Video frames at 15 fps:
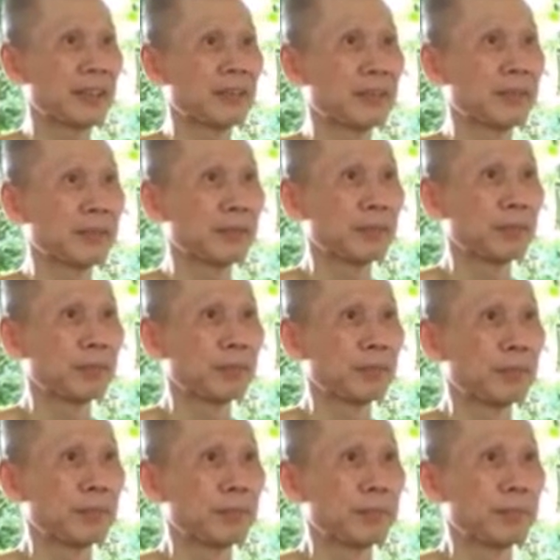That's the
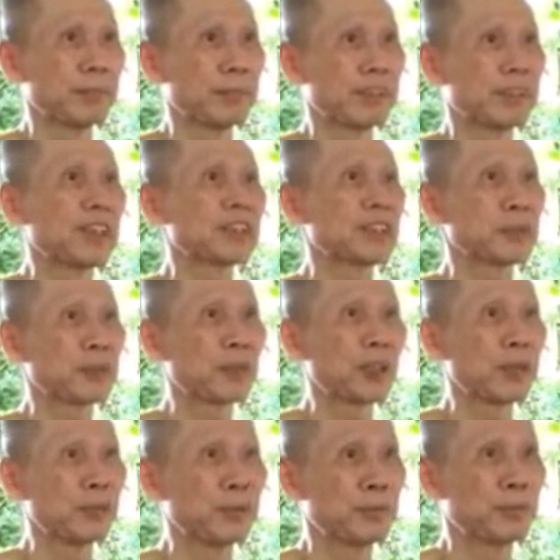problem. We don't want
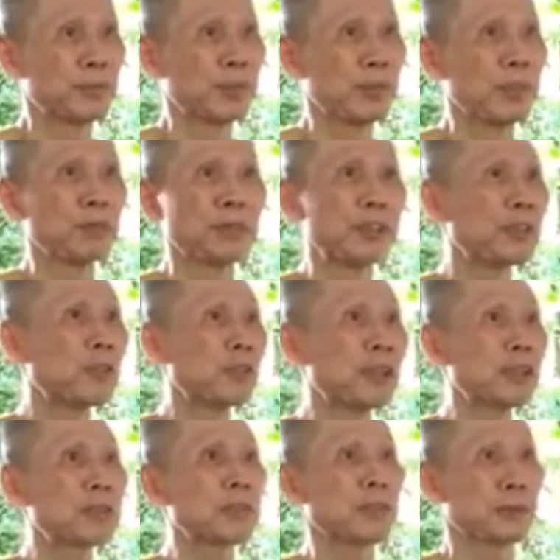to lose things. Yeah.